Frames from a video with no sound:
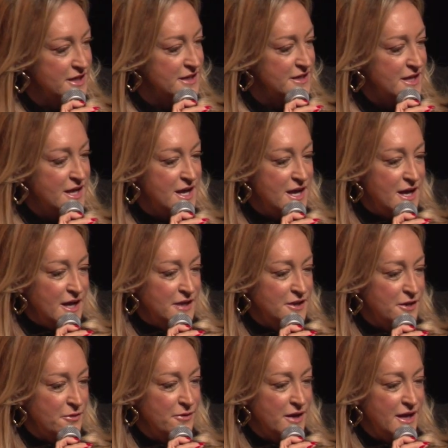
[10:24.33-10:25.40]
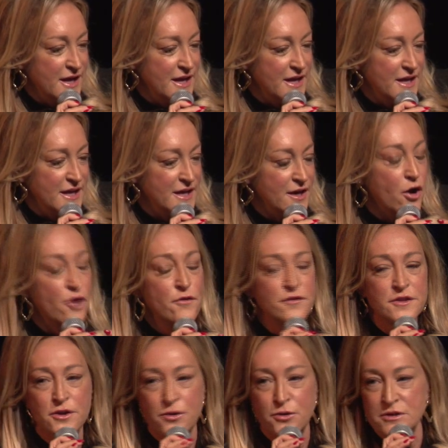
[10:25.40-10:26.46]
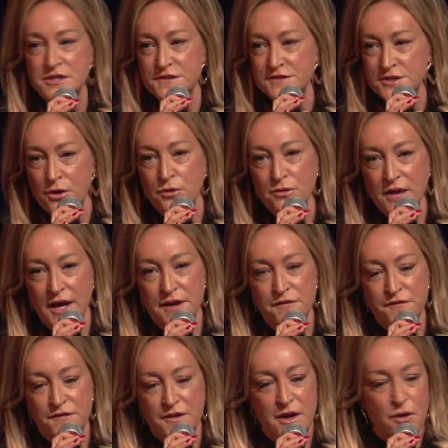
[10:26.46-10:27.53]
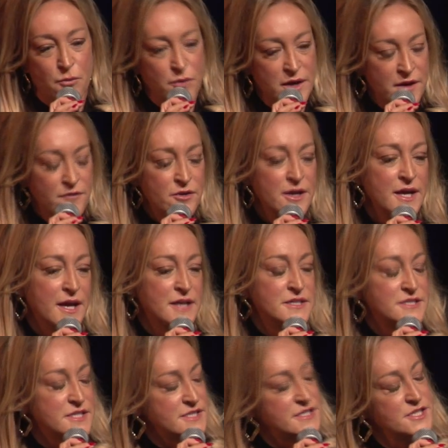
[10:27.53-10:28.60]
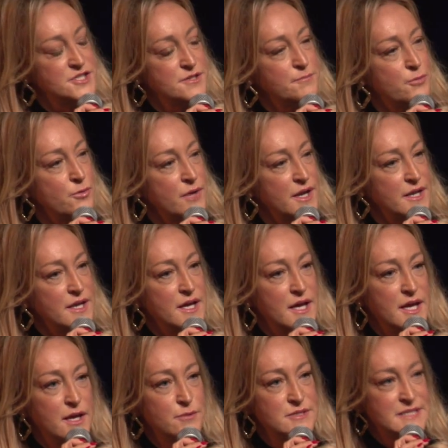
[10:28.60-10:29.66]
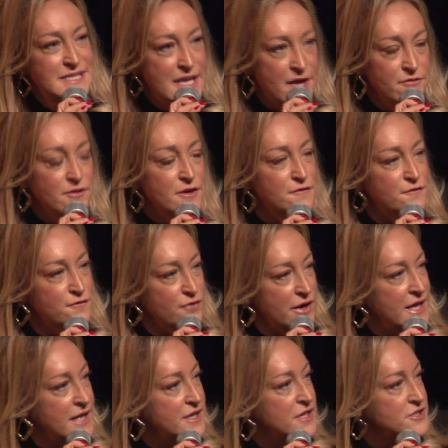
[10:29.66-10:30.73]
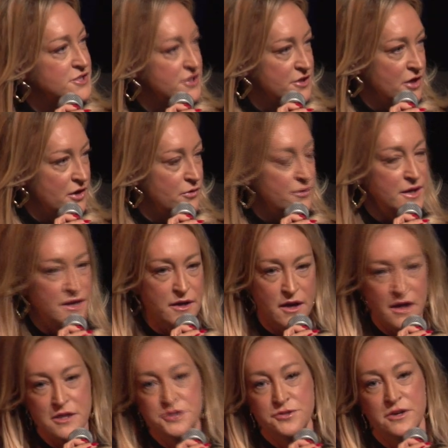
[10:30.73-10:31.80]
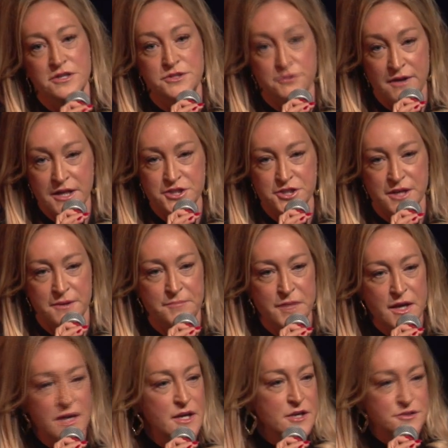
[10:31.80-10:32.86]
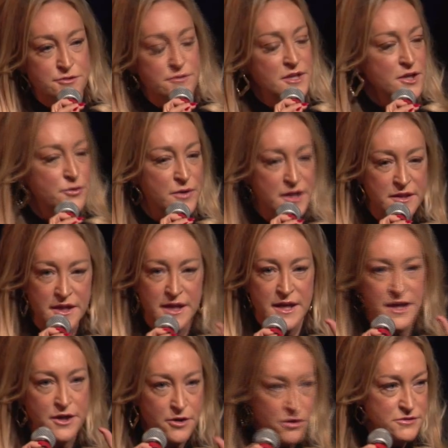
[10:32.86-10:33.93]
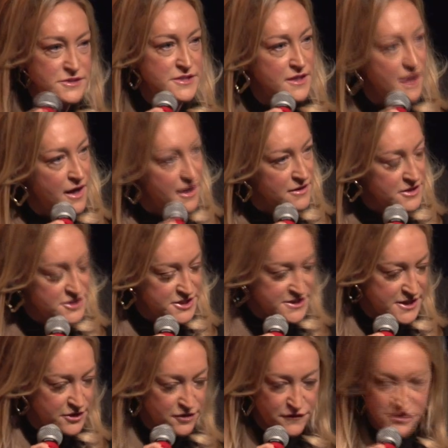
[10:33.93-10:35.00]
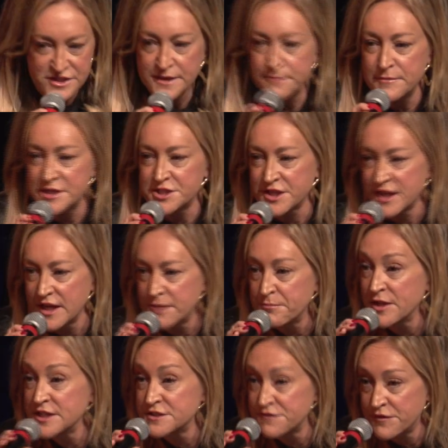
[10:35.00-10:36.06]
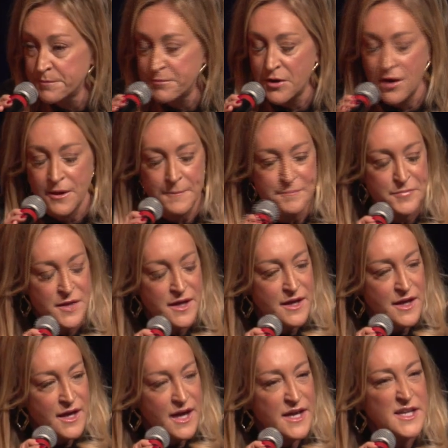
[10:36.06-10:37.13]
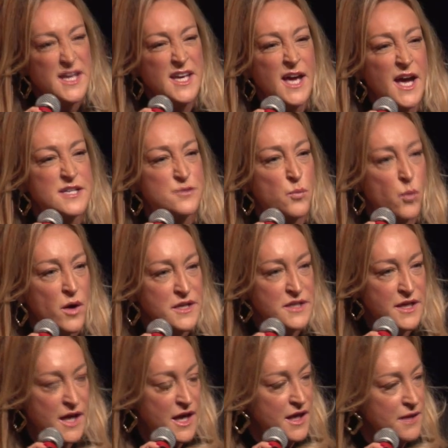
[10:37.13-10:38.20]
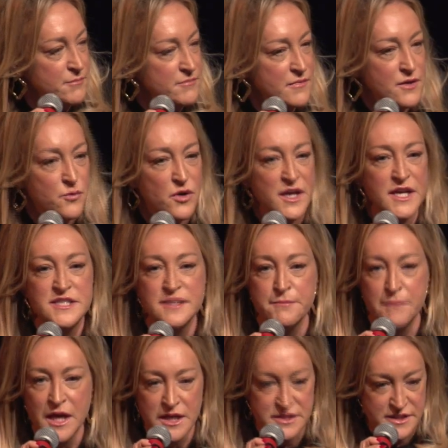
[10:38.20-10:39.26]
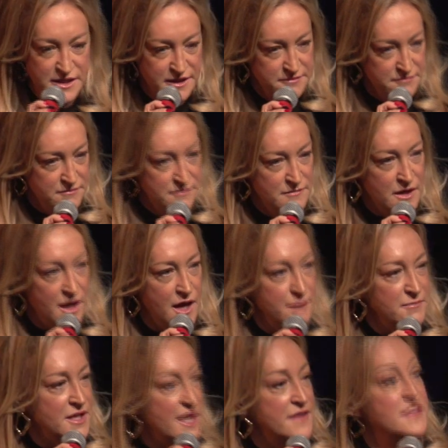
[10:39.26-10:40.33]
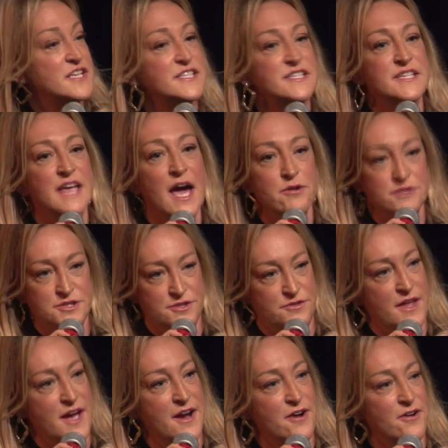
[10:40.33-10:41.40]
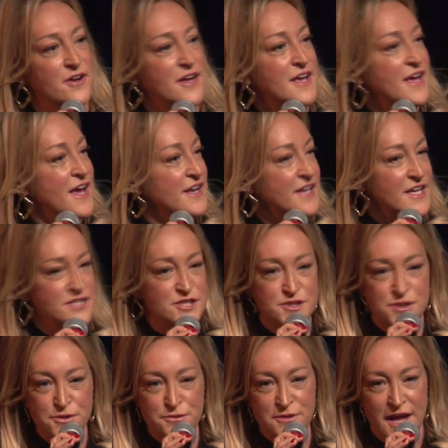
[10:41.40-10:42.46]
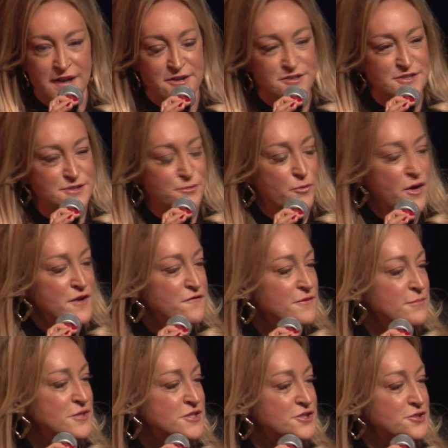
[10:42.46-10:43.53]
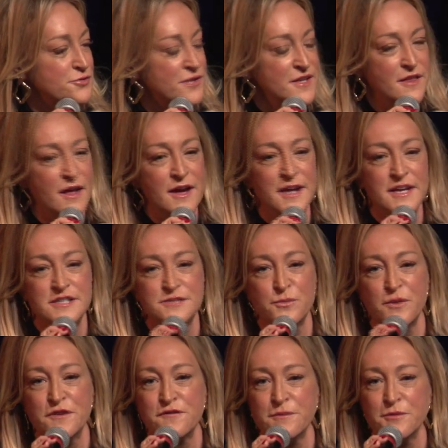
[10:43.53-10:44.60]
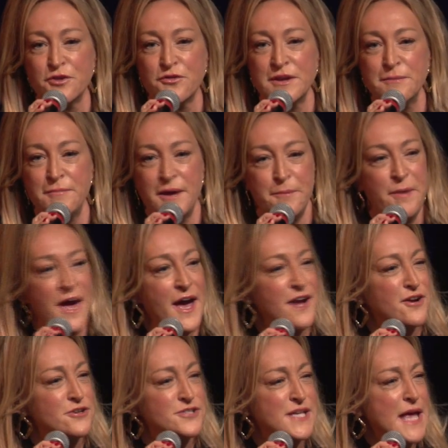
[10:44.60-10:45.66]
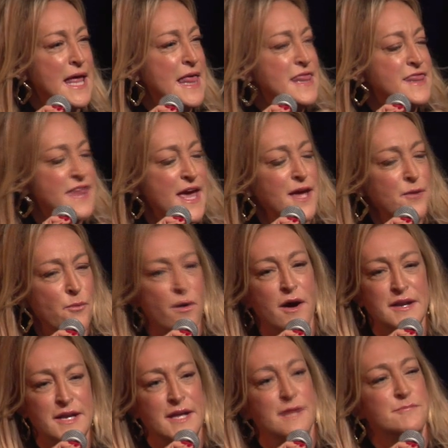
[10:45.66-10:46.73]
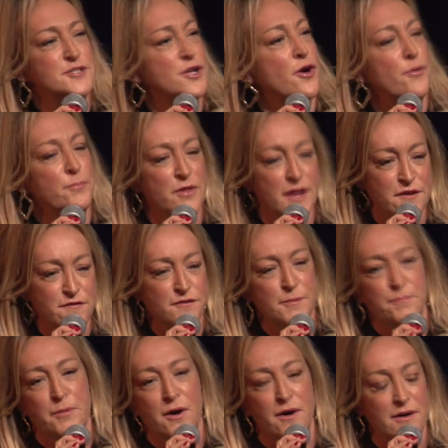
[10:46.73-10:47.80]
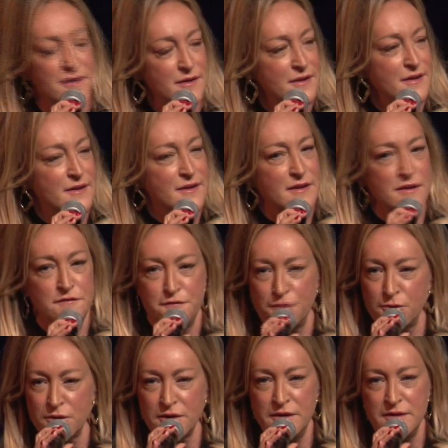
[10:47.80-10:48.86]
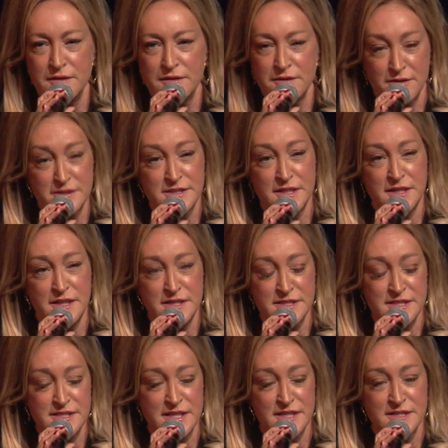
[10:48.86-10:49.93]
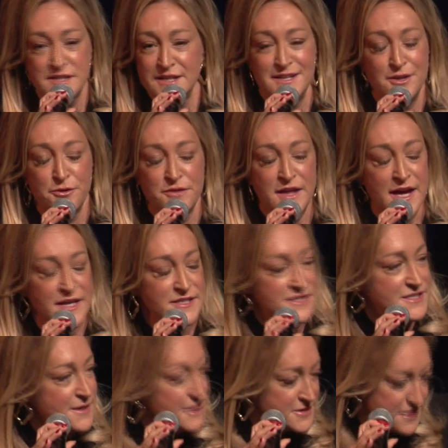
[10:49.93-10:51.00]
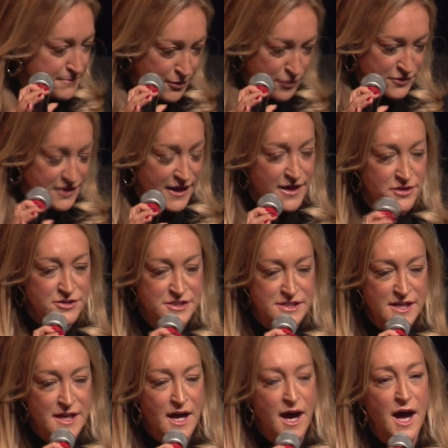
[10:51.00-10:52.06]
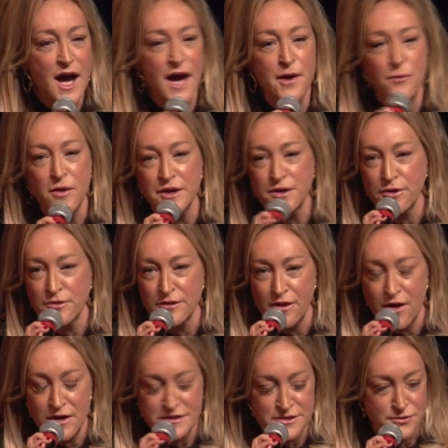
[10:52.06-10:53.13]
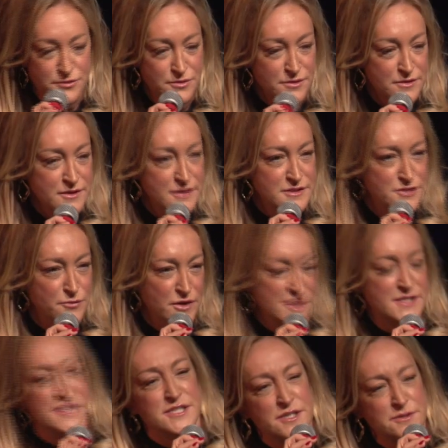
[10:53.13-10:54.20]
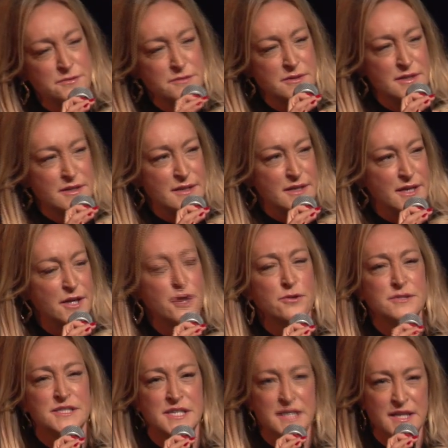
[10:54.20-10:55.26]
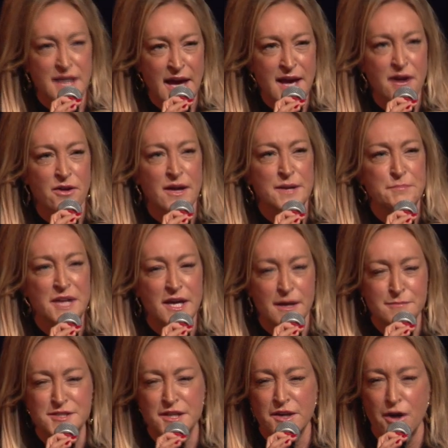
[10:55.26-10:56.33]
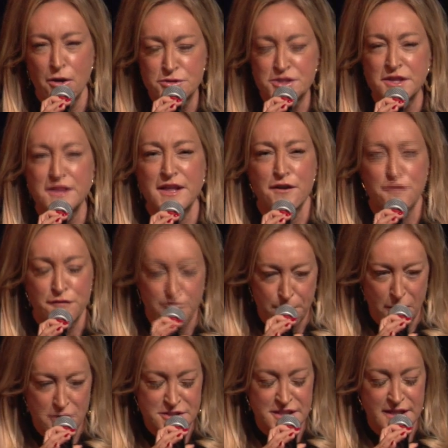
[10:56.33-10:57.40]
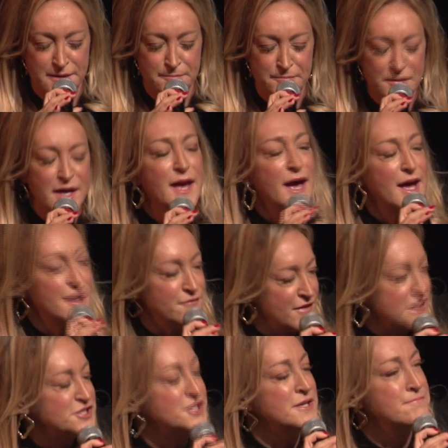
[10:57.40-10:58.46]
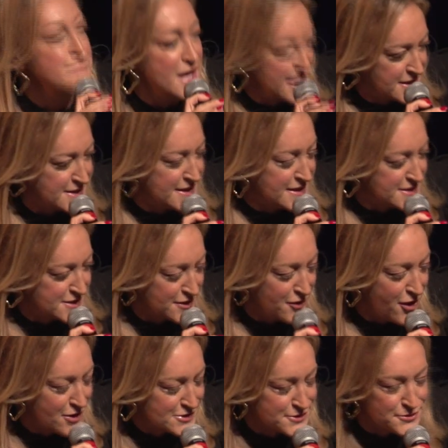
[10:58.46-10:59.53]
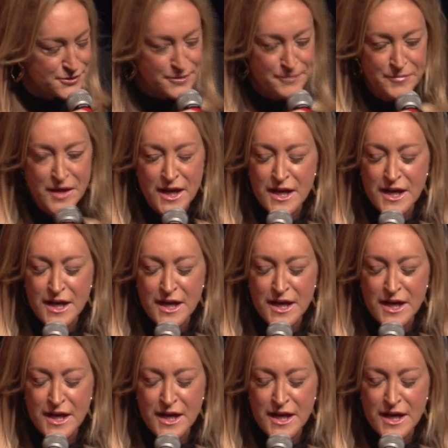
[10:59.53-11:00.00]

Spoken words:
And, over the course of his whole life, whenever he had a decision point, he was never afraid to go in a contrary direction. So really quickly, he goes to college. He's at University of Michigan, plays football. And he has one game where he's amazing. And the scouts are there. And he gets 2 letters, one from the Detroit Lions, one from the Green Bay Packers. They want him to go play football. And Ford looks at this and says, no thanks to both letters. I want to go to law school. So what does he do? He goes to Yale and becomes the coach of their football team and eventually makes it into law school.